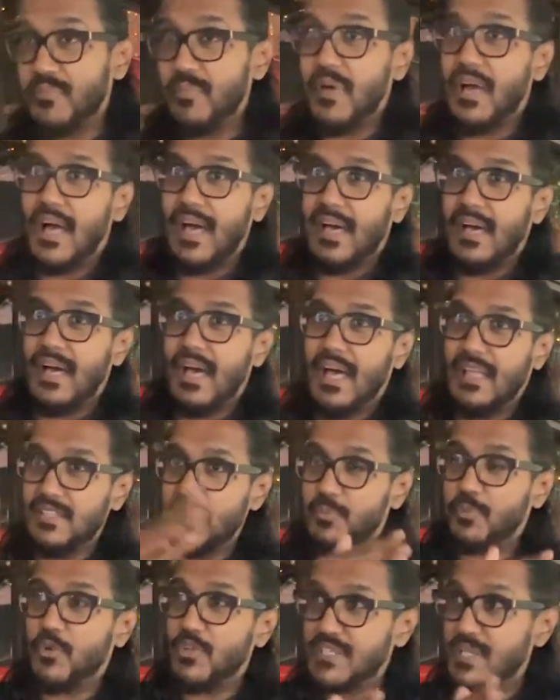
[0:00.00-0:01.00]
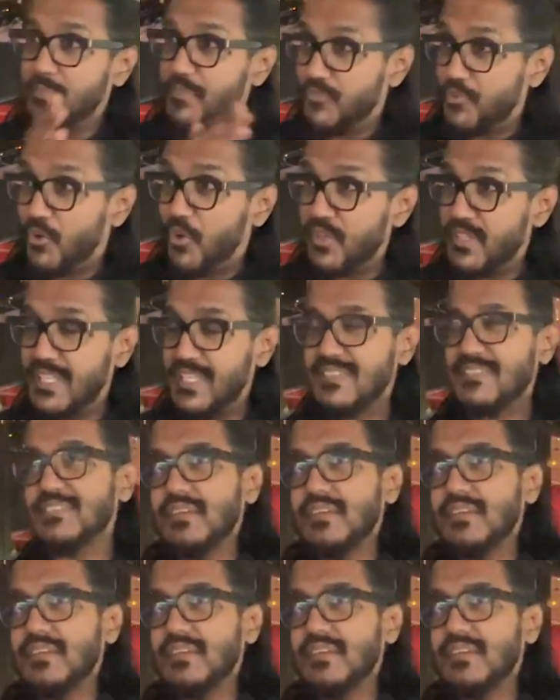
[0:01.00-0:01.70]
other project before this.